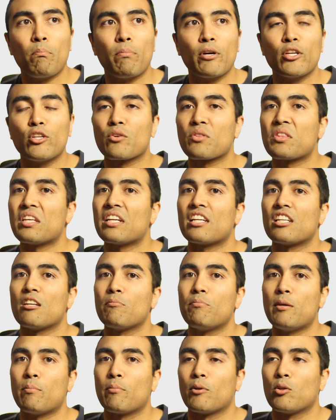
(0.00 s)
but you're thinking
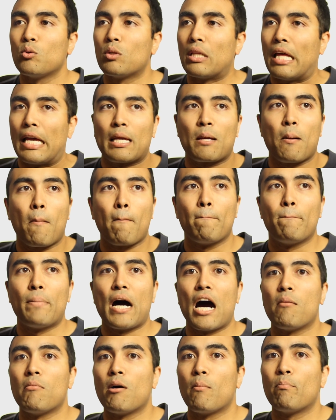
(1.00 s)
of people who like
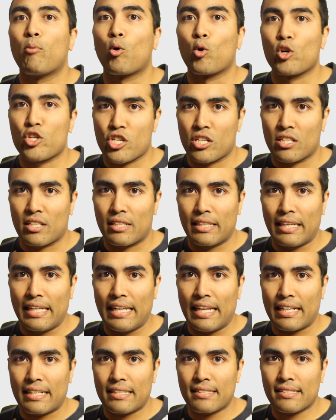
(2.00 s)
bomb abortion
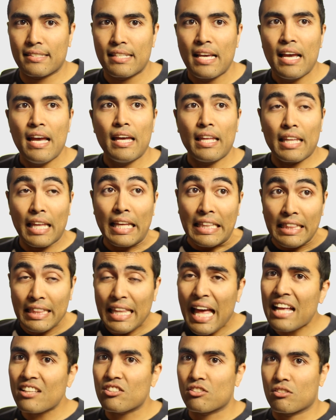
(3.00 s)
clinics. Like,
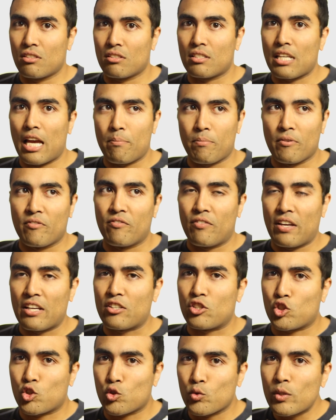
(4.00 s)
that's the type of
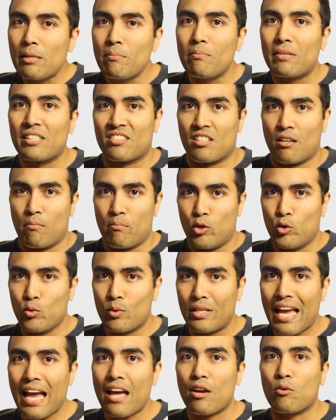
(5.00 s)
extremism you
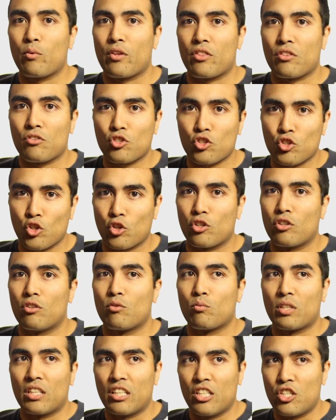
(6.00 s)
get with
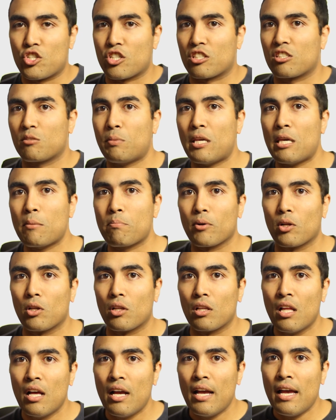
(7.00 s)
certain religious
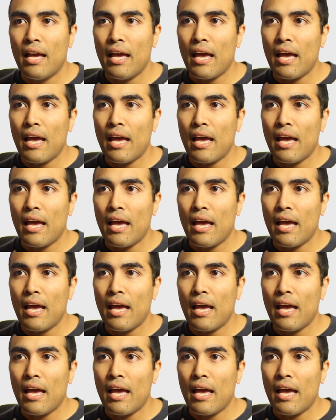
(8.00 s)
people.